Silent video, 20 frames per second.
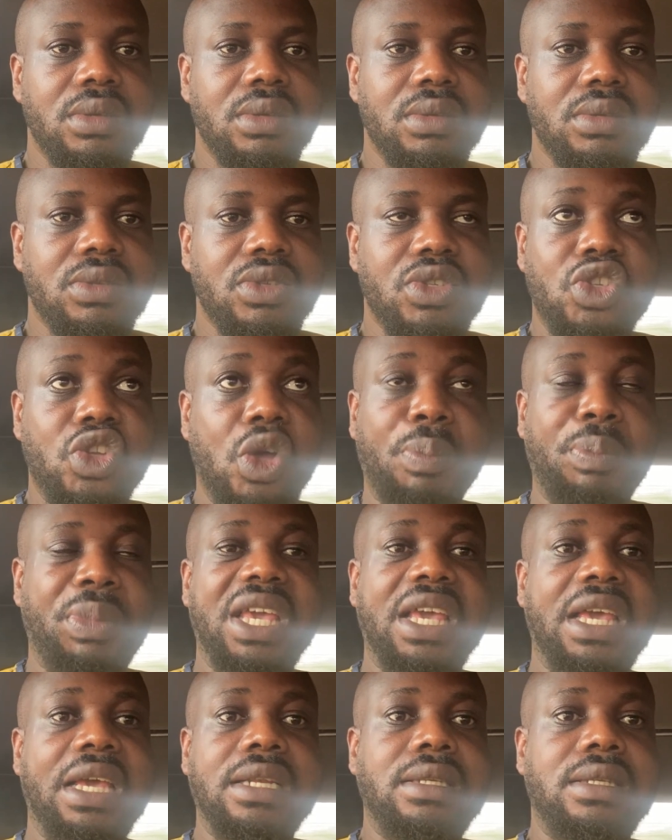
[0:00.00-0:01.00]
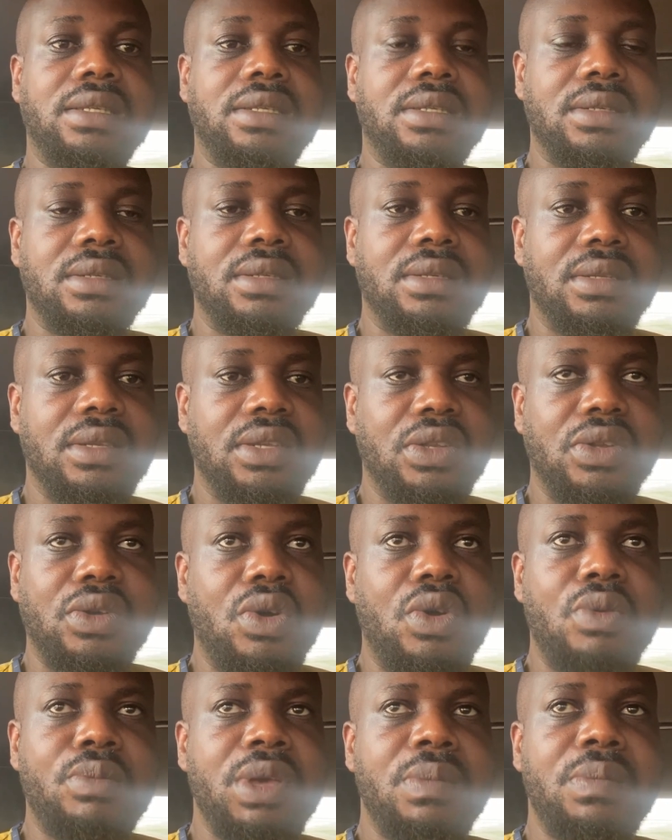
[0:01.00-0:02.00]
stopping it, you know,
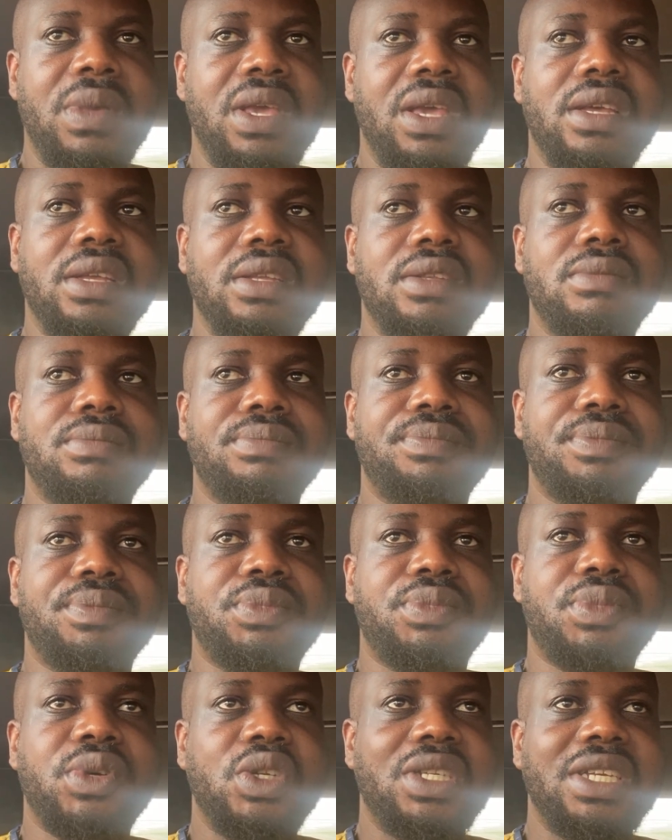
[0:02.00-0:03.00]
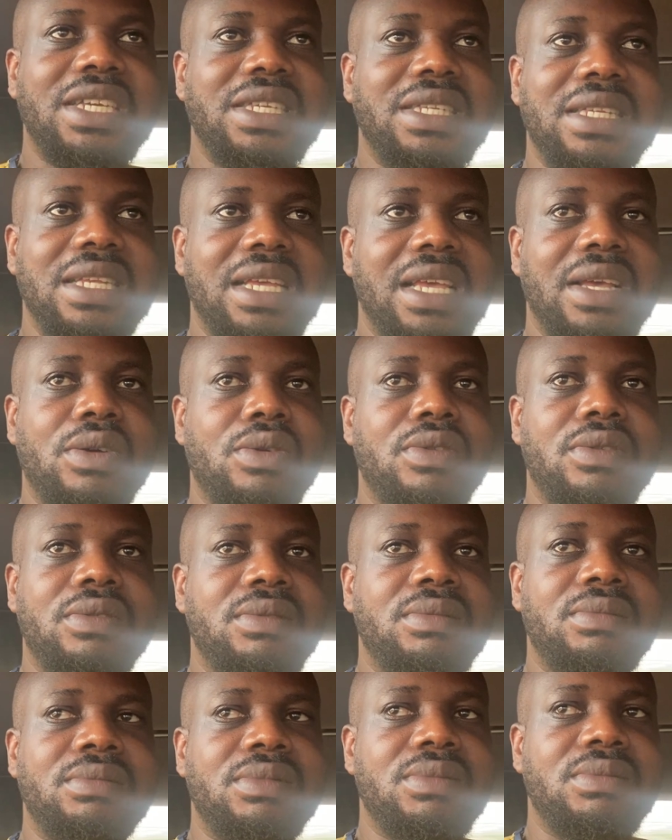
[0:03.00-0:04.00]
or maybe protesting, or
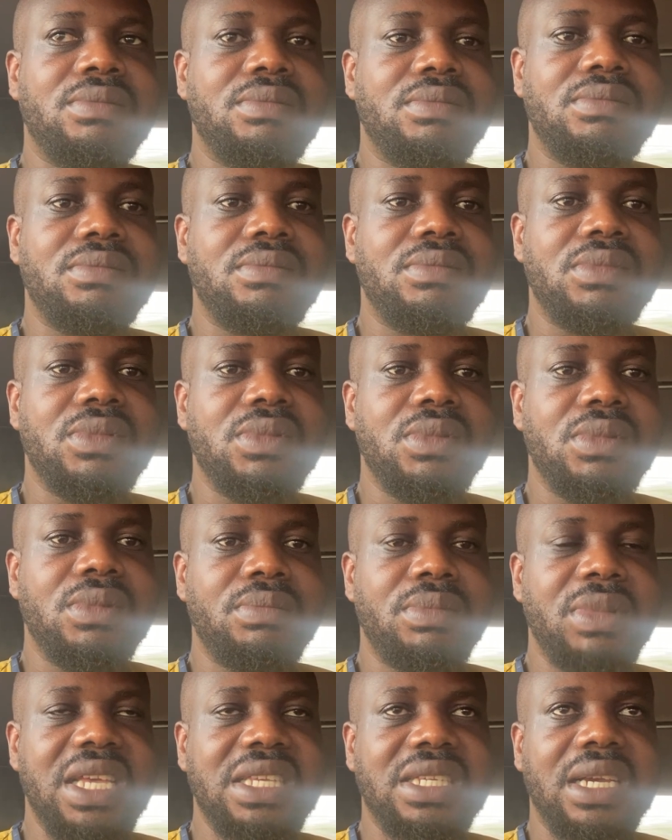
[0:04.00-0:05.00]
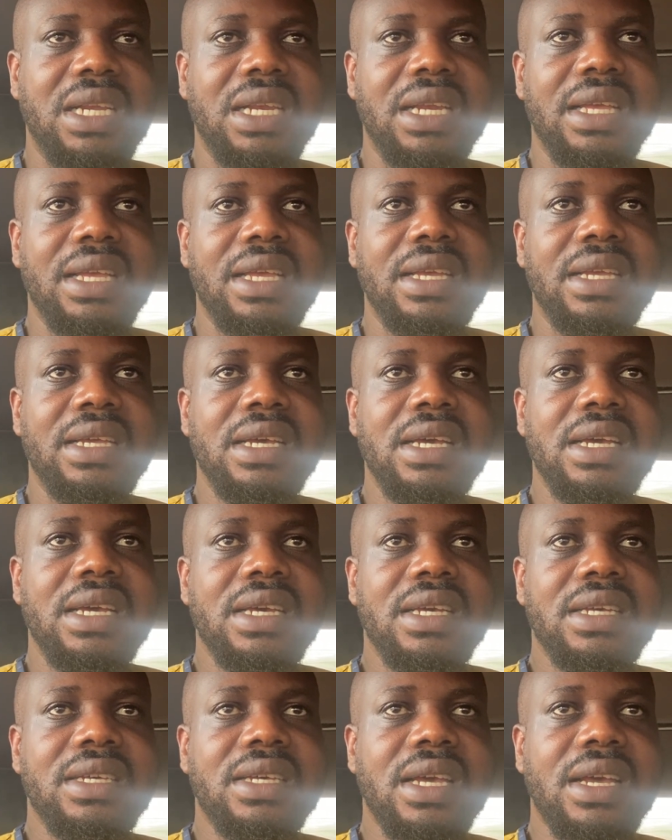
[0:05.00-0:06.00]
basically
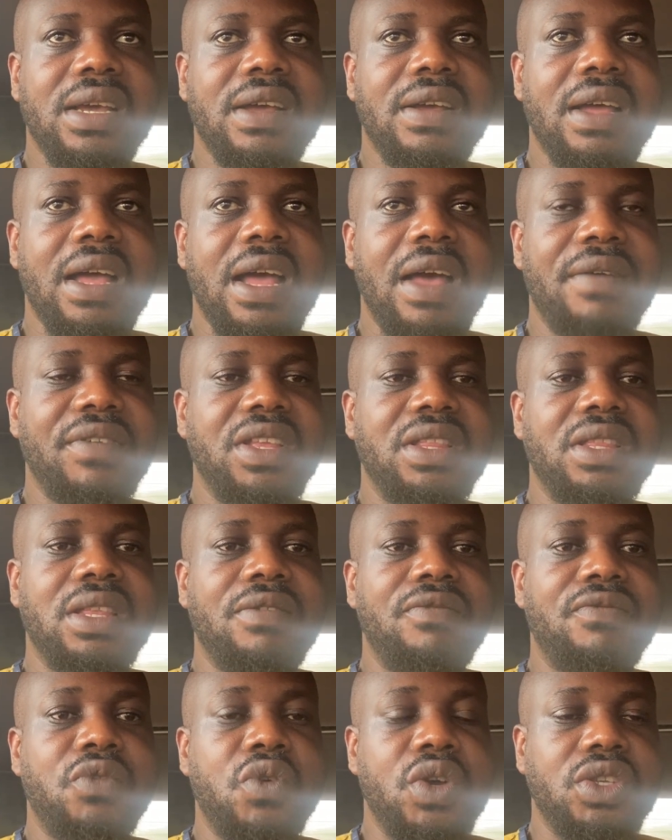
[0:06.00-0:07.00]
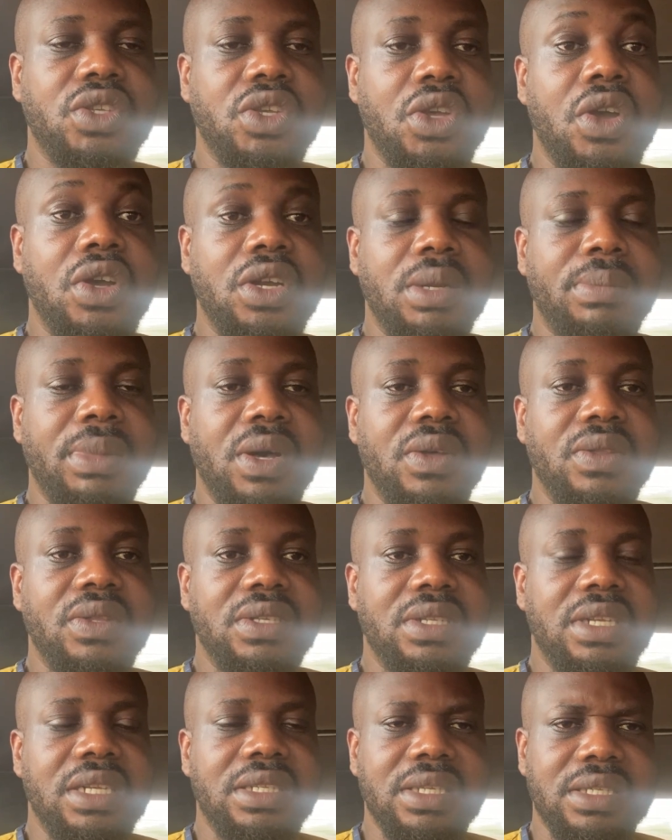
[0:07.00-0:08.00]
having their voice heard about
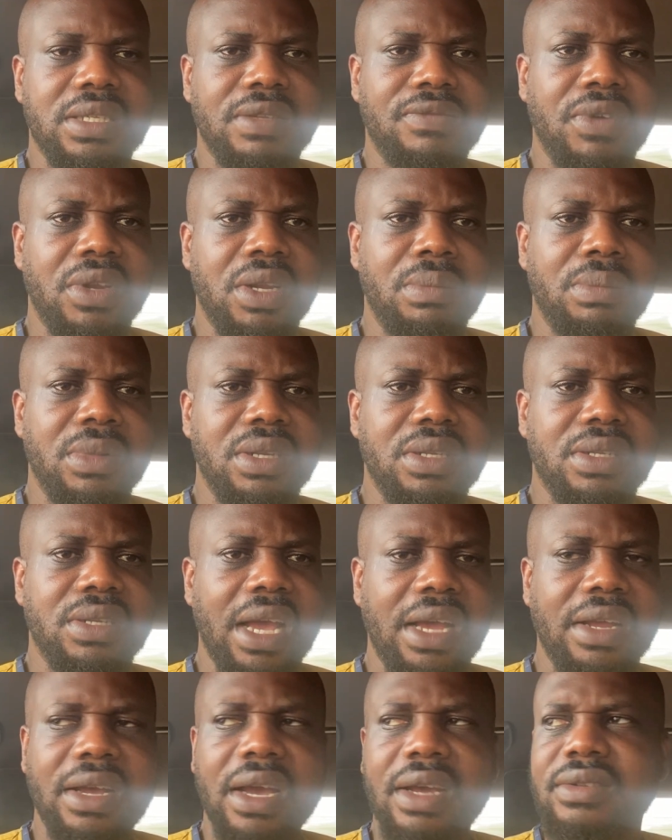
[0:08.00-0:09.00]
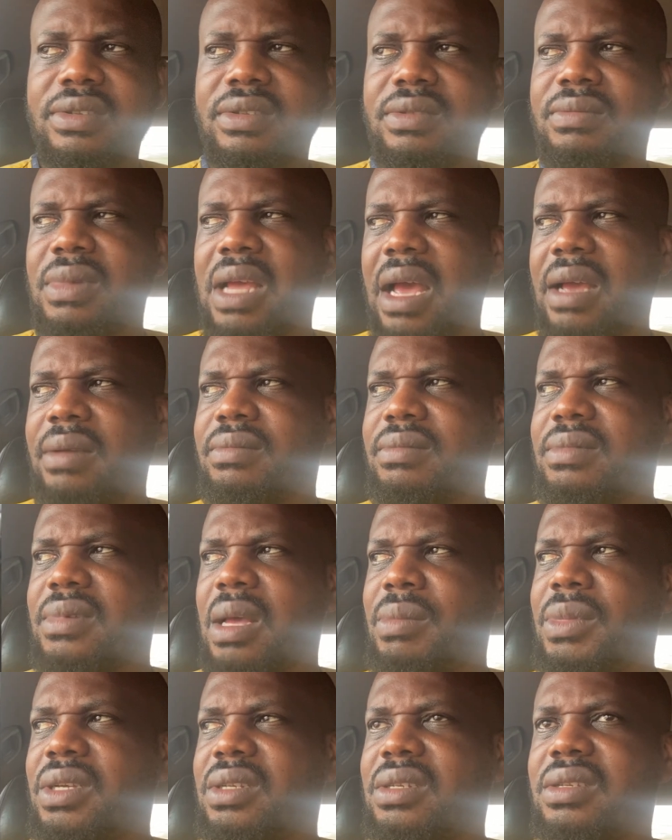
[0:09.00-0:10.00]
this latest development? I
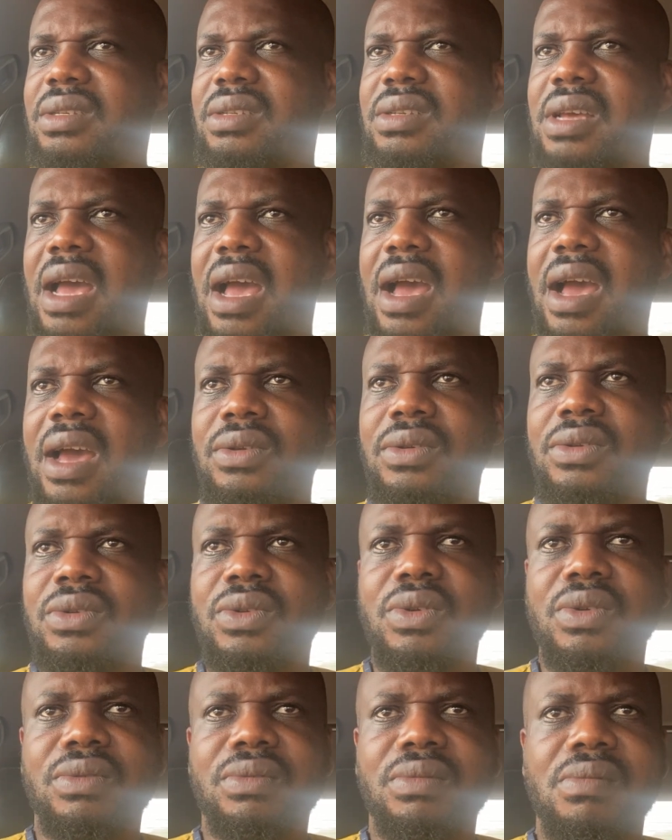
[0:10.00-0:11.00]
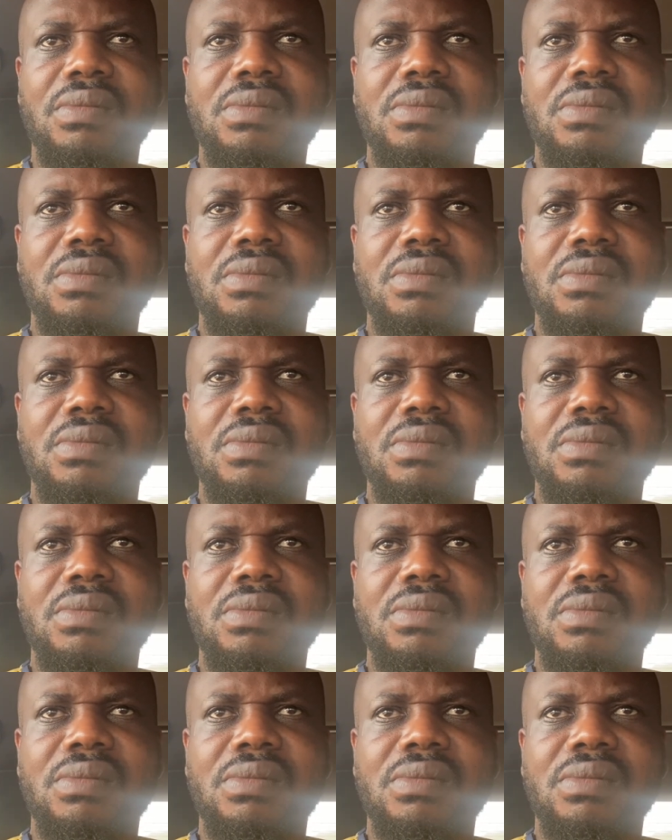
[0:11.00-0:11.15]
mean, I don't know.